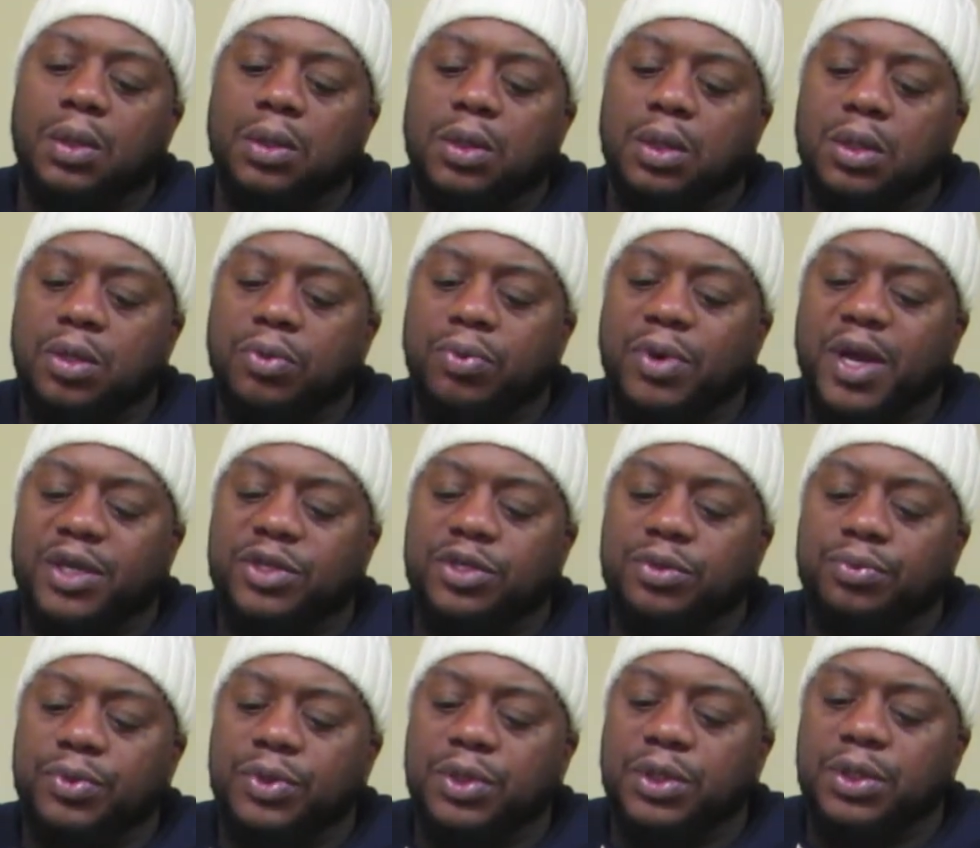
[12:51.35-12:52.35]
The
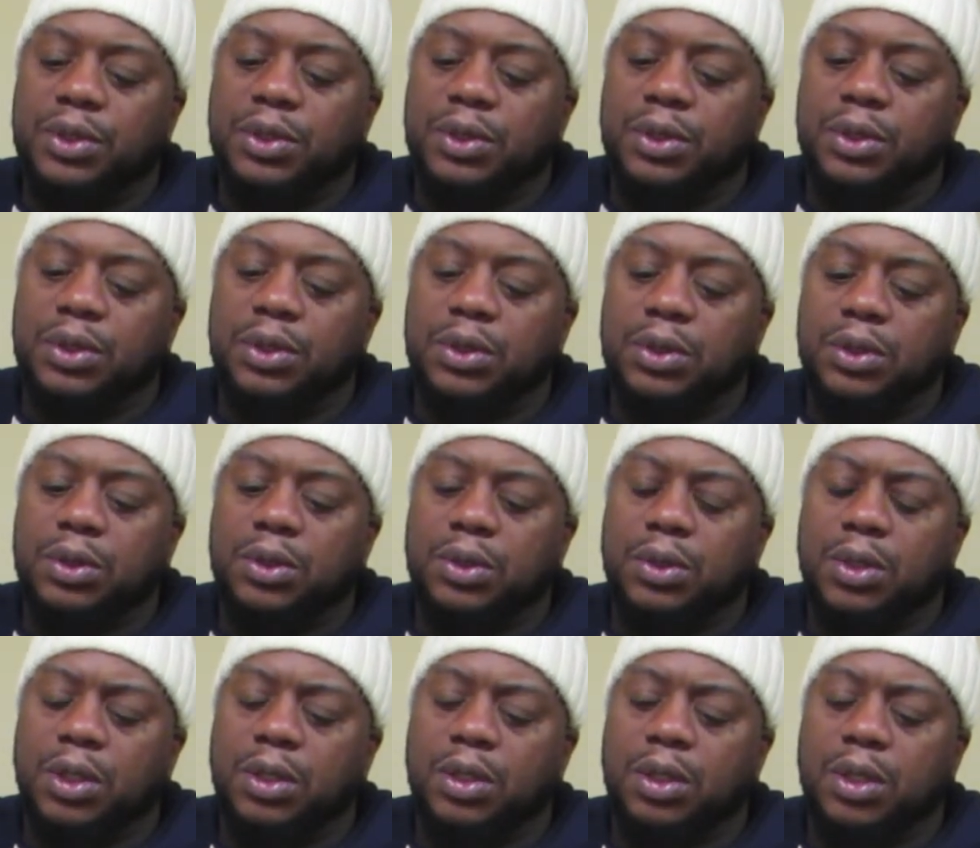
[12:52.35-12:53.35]
direction we
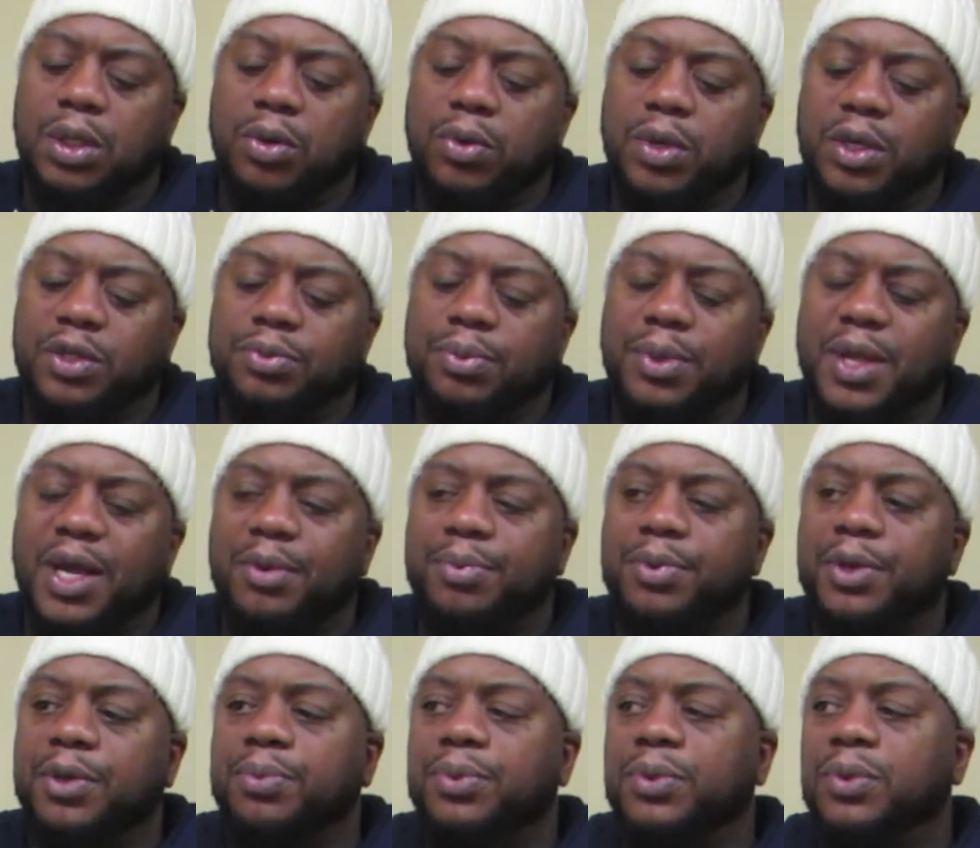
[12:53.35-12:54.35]
need to go as
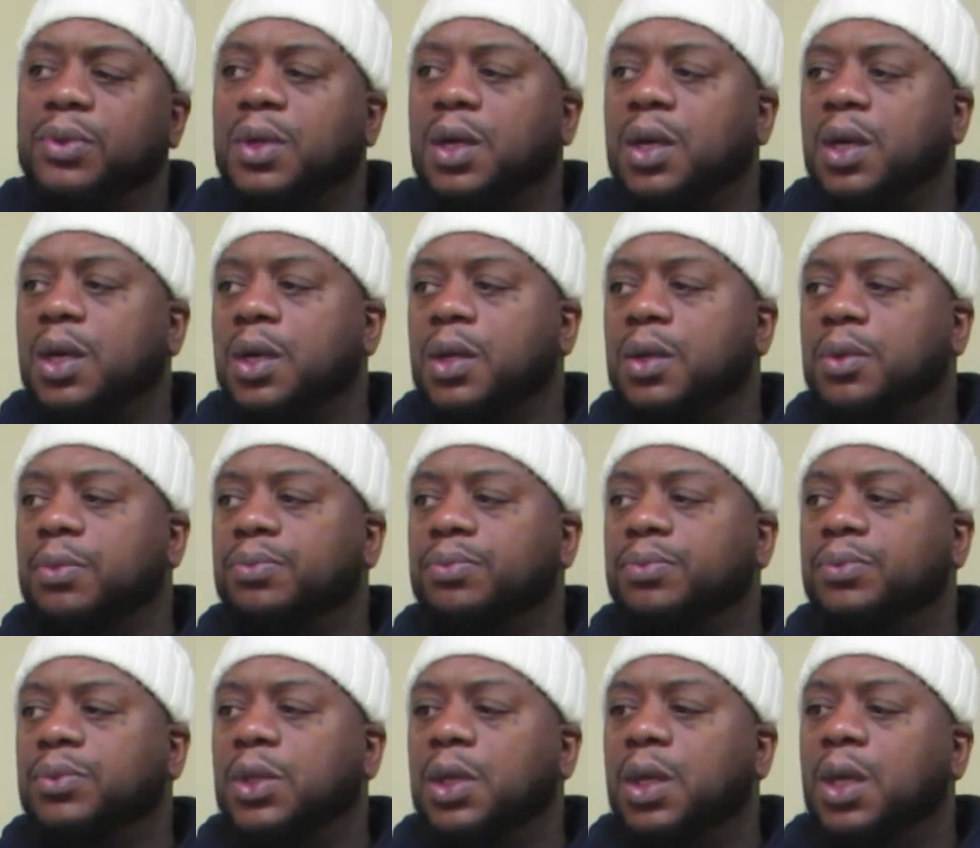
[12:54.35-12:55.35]
black people,
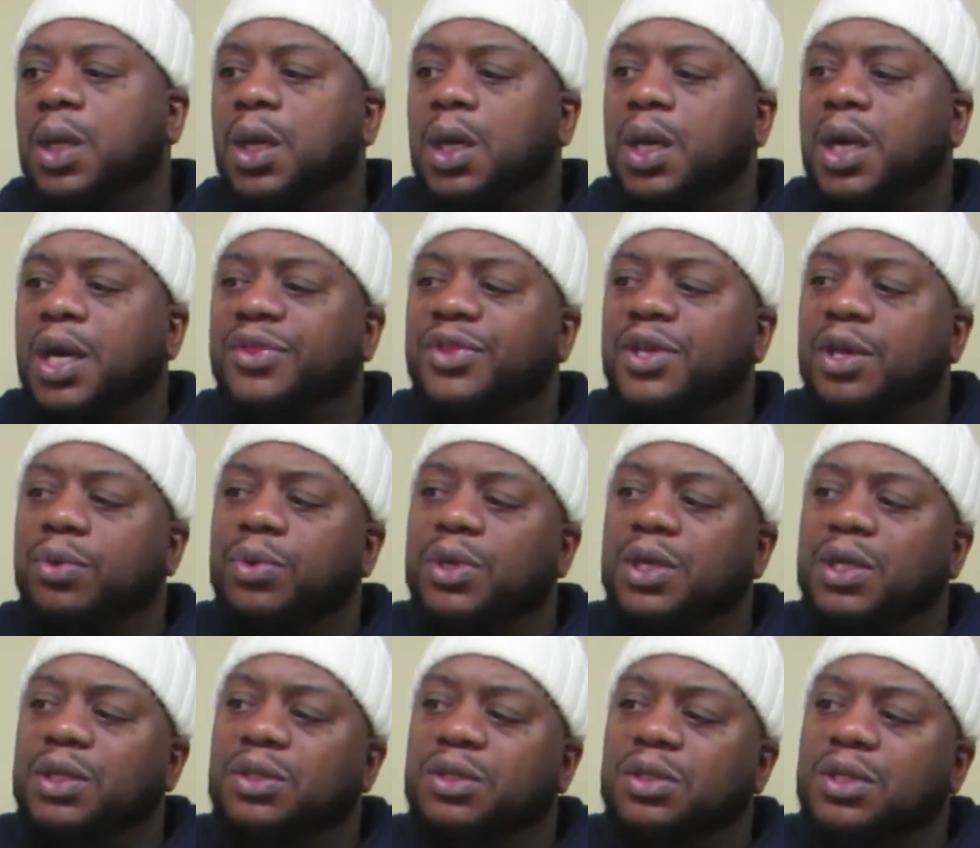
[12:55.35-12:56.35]
I think we
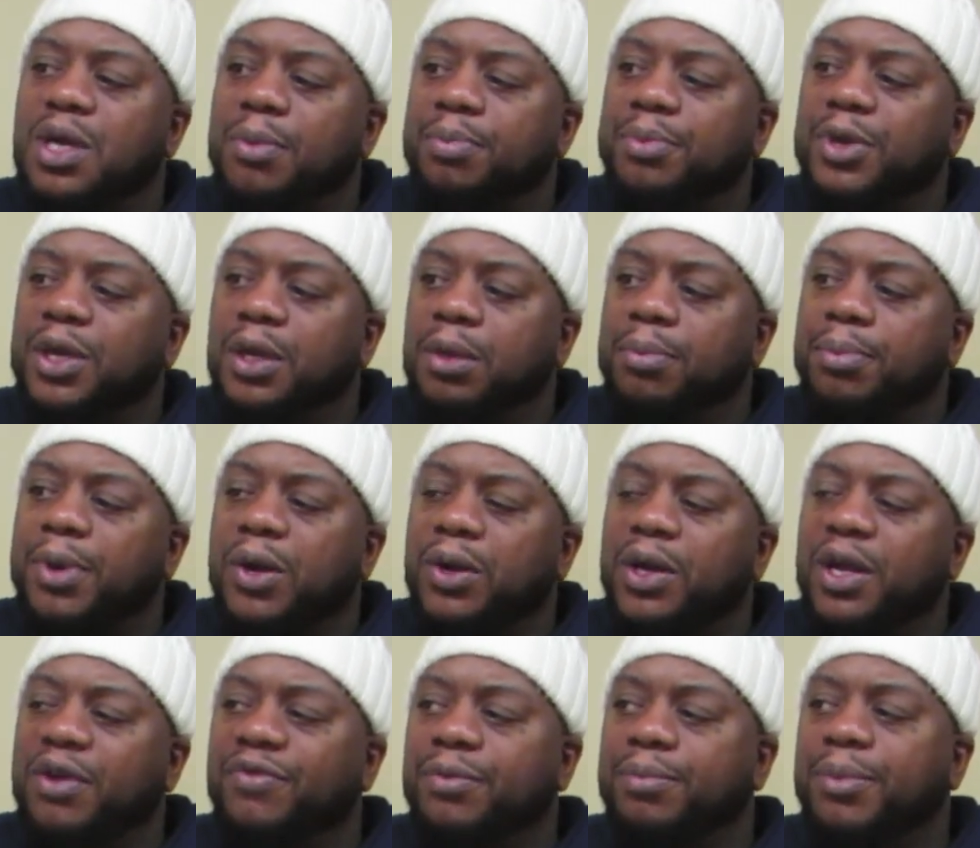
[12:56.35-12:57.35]
need to stop being
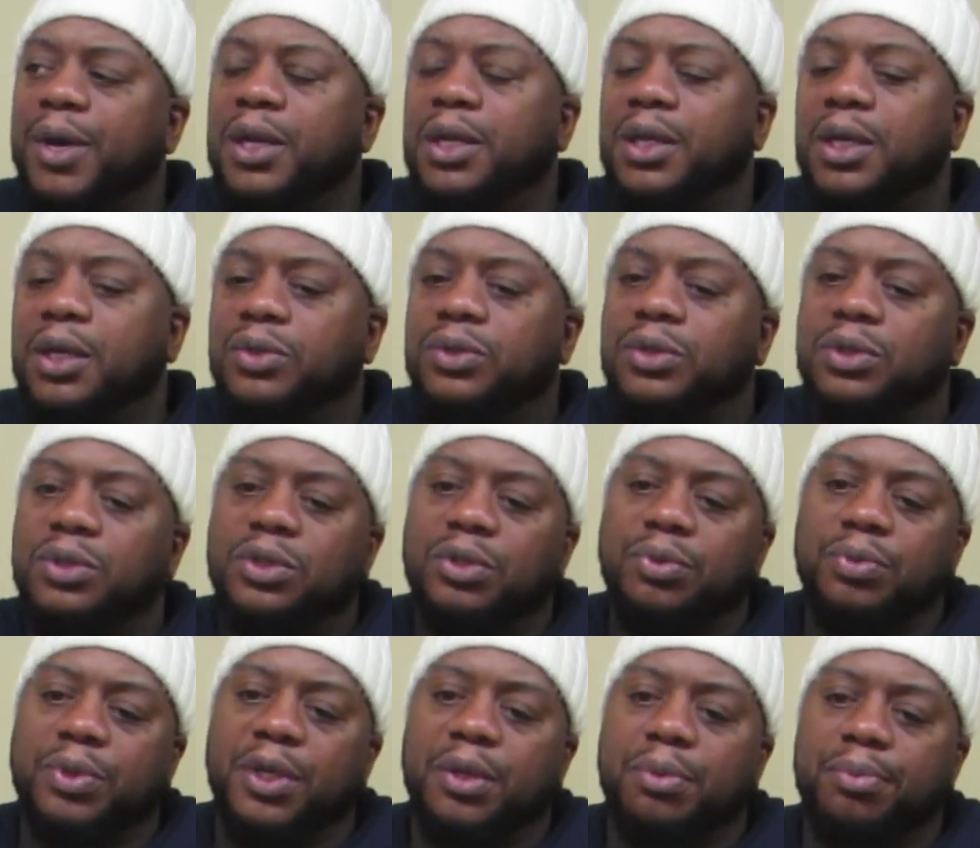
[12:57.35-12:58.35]
about everybody else
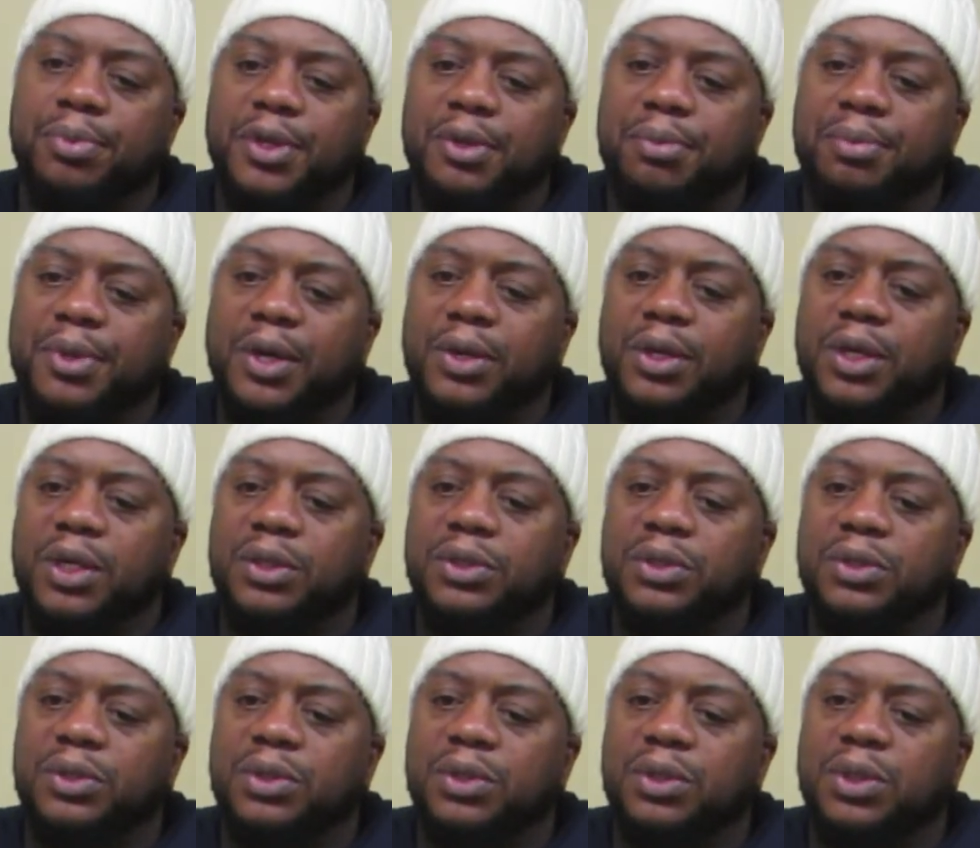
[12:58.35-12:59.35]
until we can be about
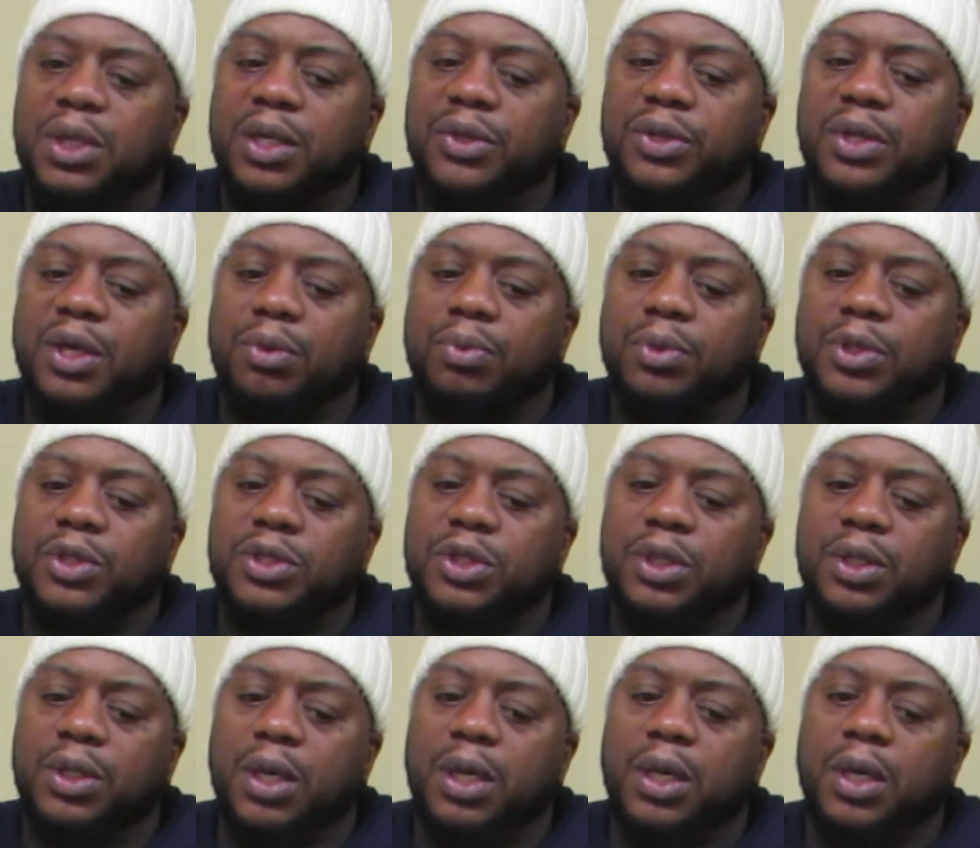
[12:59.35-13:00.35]
us. I think we
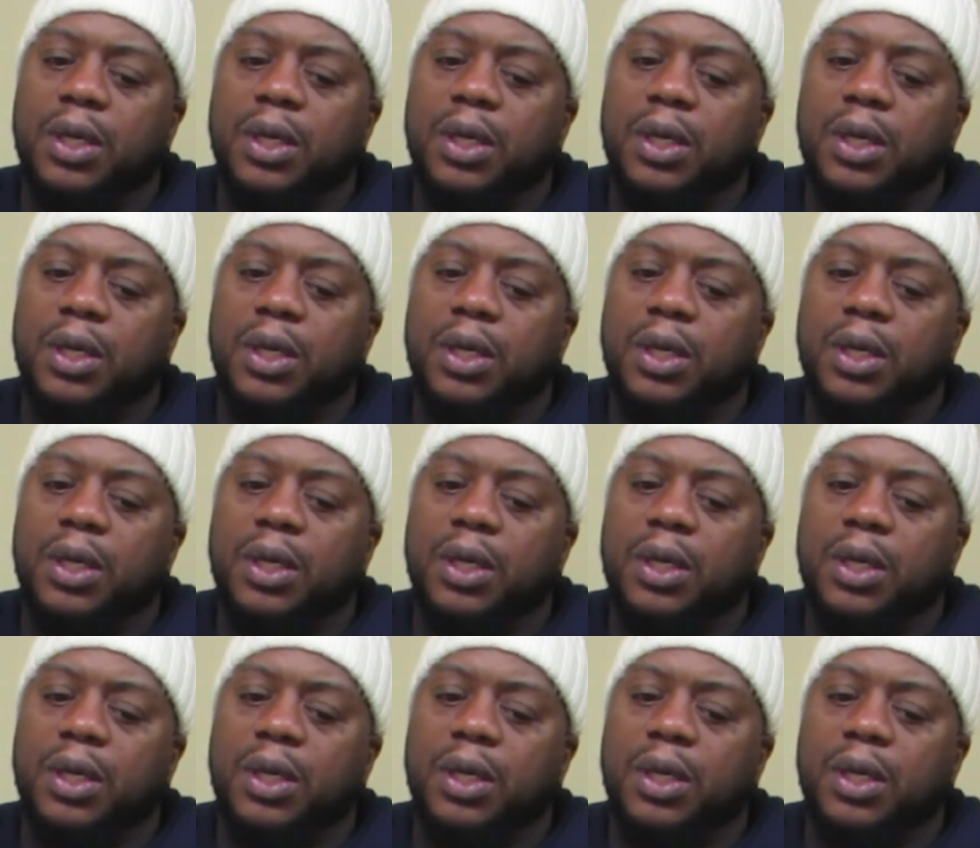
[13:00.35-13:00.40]
should